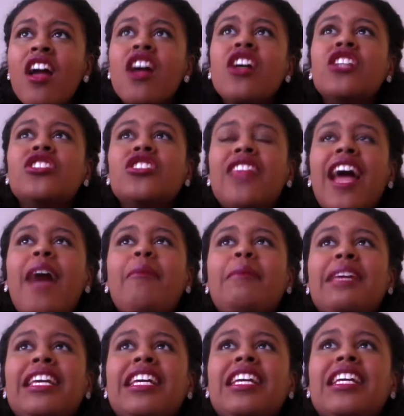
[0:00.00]
so that
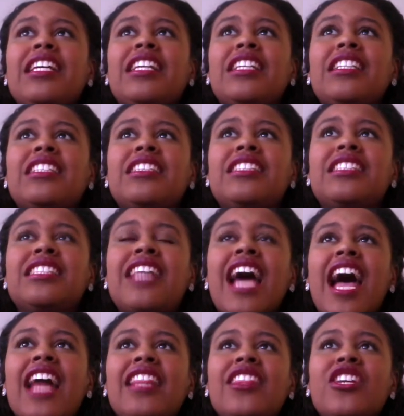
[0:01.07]
means
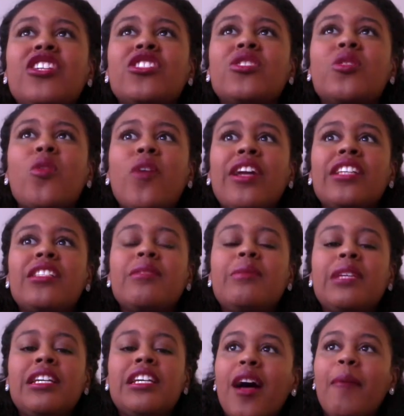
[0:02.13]
that there's going to
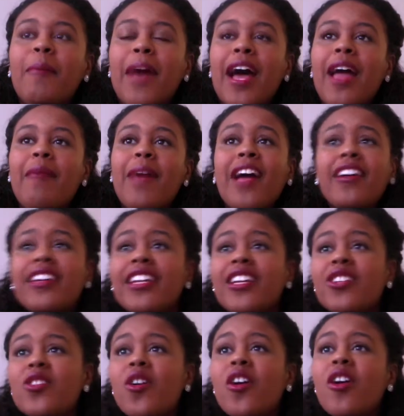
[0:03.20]
be my balcony
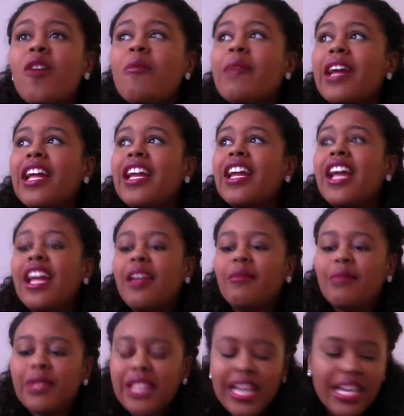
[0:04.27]
door open
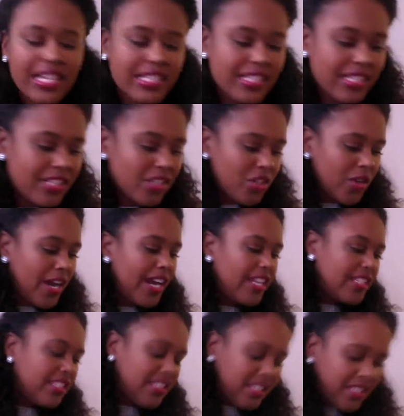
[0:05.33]
and planes and
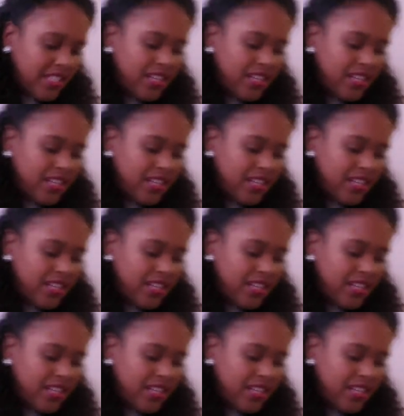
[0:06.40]
trains and